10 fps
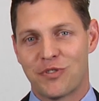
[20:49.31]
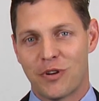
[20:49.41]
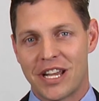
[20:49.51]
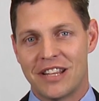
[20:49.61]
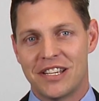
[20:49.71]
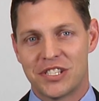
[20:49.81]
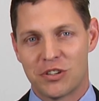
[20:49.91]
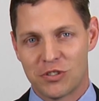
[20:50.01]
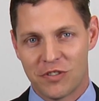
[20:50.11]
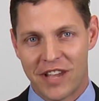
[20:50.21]
created these
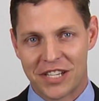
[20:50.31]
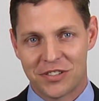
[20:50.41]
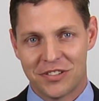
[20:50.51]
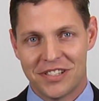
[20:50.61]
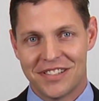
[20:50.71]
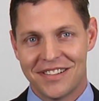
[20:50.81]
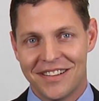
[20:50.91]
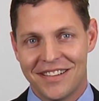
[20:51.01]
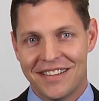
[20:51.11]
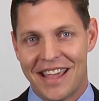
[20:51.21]
centers of excellence
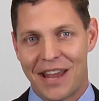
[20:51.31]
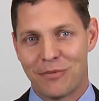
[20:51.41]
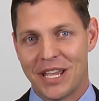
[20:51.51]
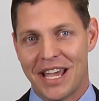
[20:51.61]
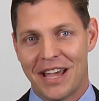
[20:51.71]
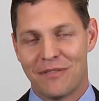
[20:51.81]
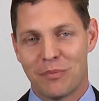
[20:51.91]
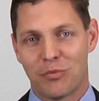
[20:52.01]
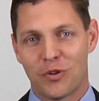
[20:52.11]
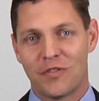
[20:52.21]
and we have
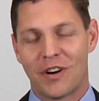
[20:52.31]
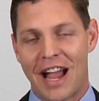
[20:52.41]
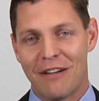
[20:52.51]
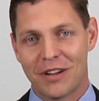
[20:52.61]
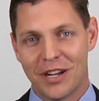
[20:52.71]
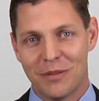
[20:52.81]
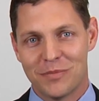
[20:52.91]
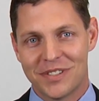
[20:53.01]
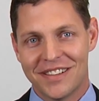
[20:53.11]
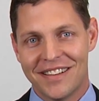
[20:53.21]
improved our
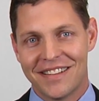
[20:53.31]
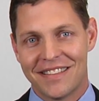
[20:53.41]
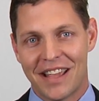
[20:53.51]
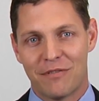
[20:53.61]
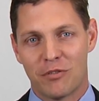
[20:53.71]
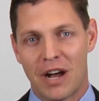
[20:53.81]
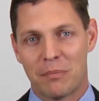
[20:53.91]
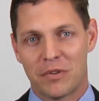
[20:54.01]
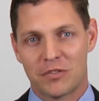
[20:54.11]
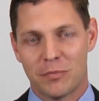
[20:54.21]
outcomes, they have
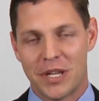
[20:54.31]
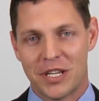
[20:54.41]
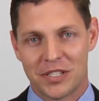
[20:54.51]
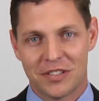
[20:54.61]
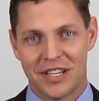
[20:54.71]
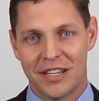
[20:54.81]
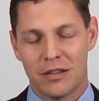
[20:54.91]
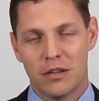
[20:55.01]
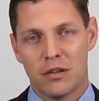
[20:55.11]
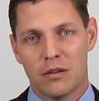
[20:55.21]
dropped tremendously.
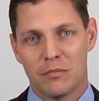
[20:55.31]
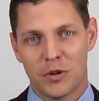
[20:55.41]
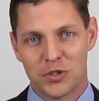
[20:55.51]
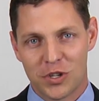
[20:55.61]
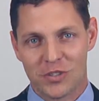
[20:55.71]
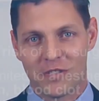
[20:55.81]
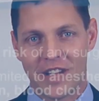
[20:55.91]
Most centers of